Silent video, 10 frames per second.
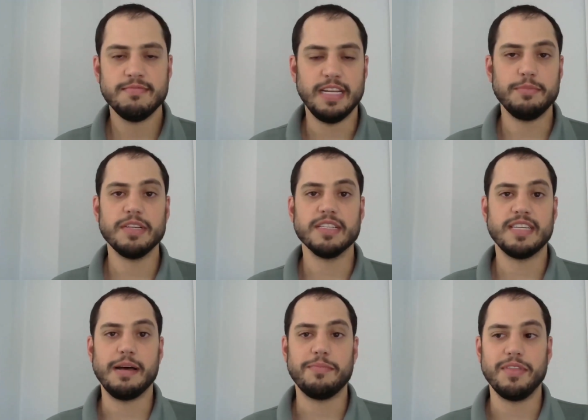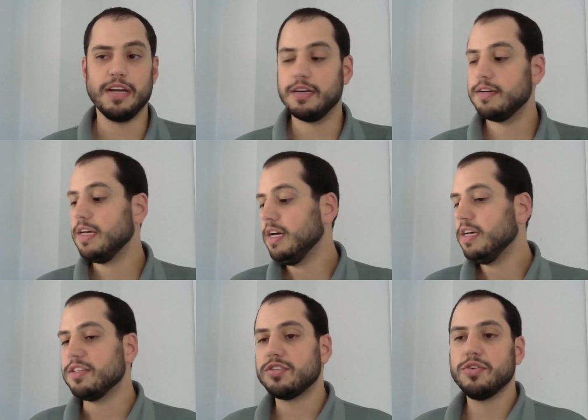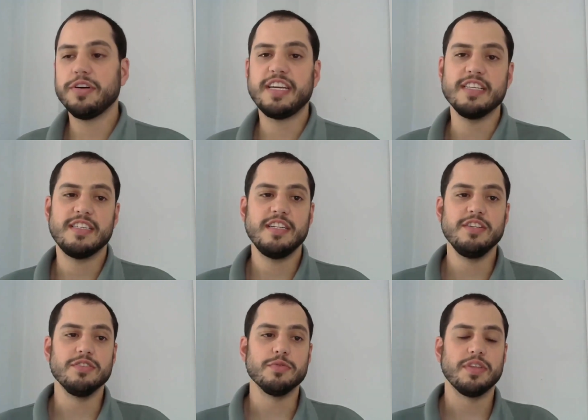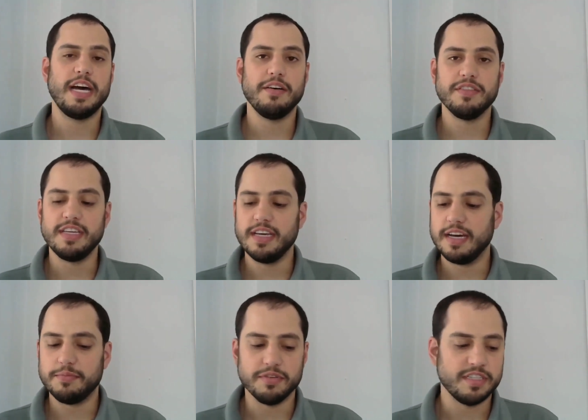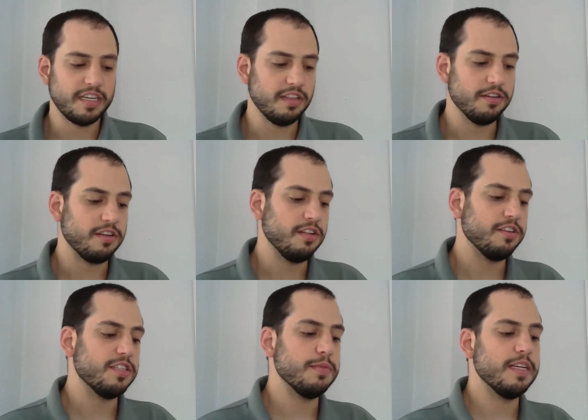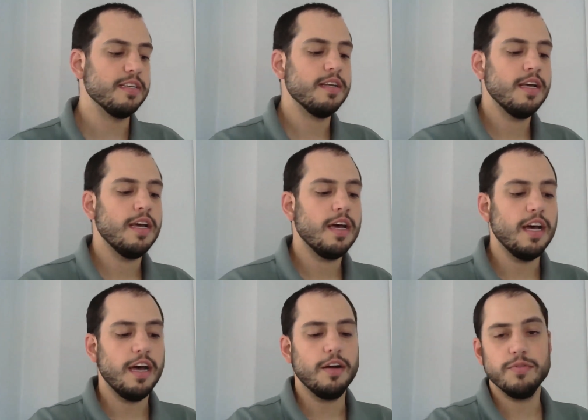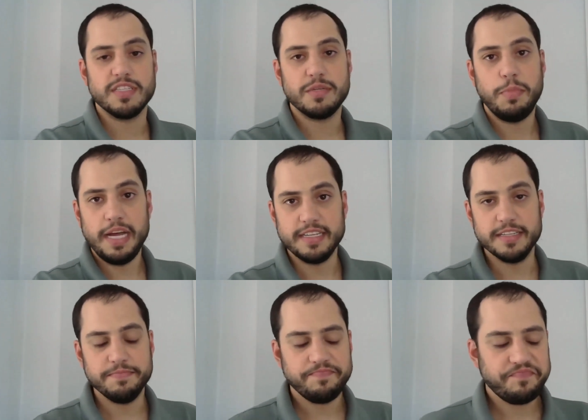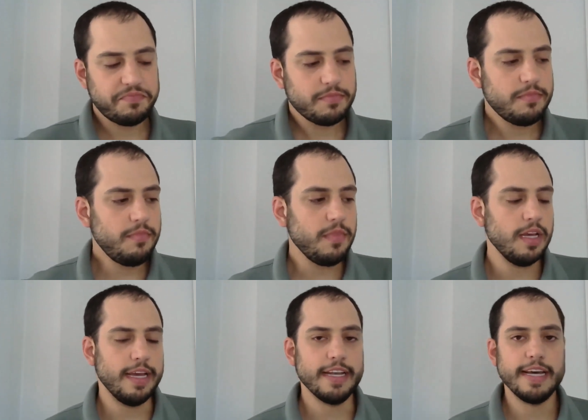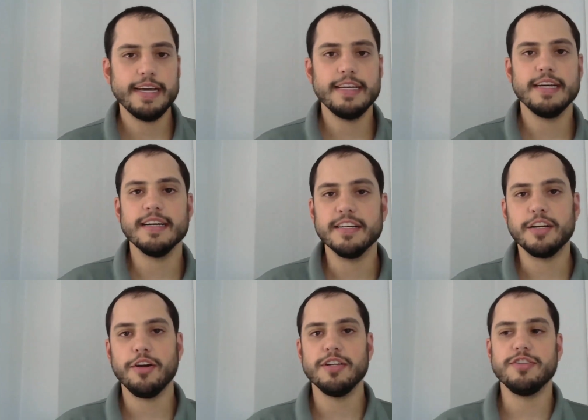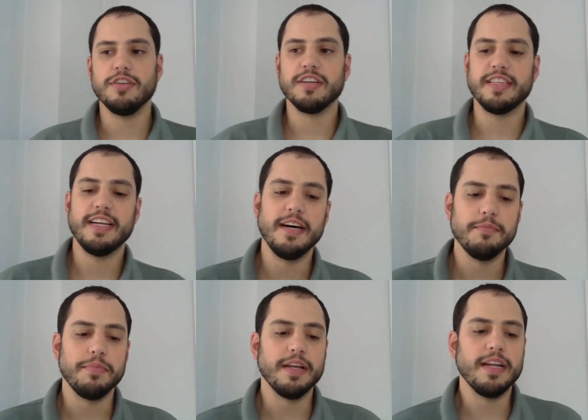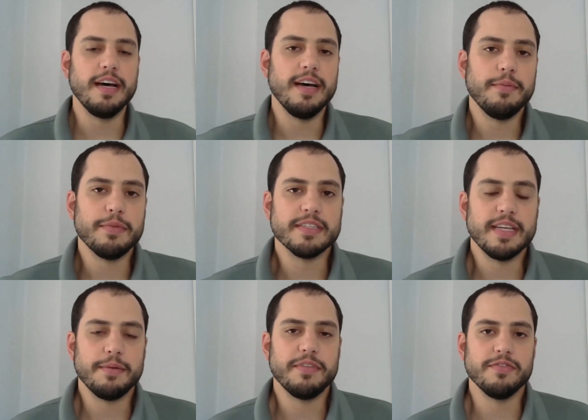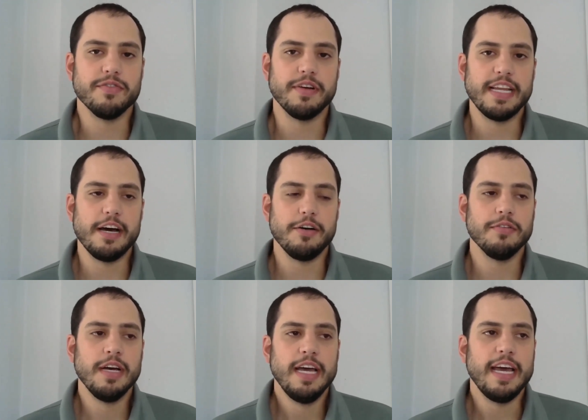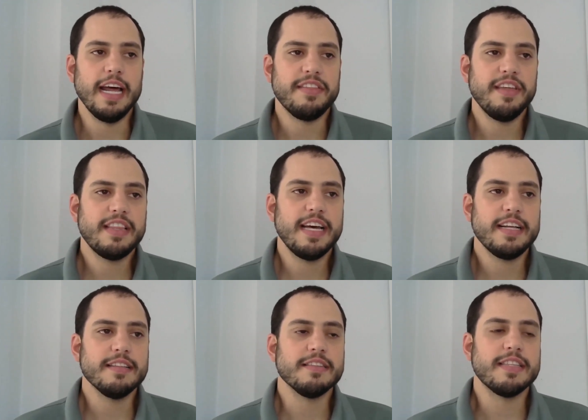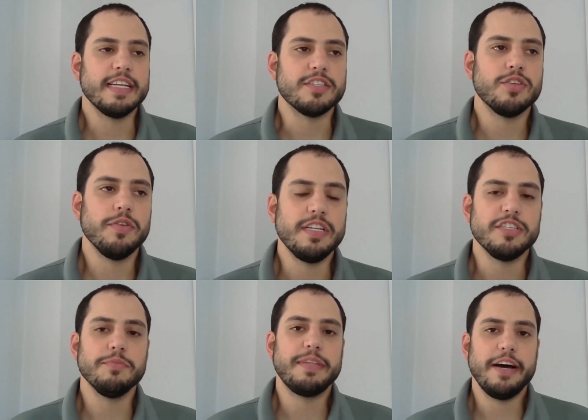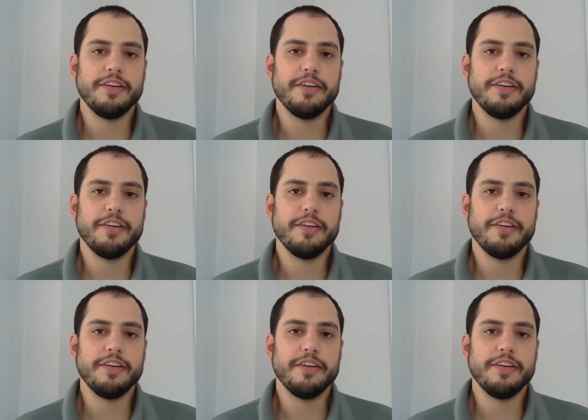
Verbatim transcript: And I'm going to stop there the story continues with how the uh, particular clergyman uh, responded. And I uh, encourage you to look that up, but uh, I'm going to stop there for right now. And I think that that story jumped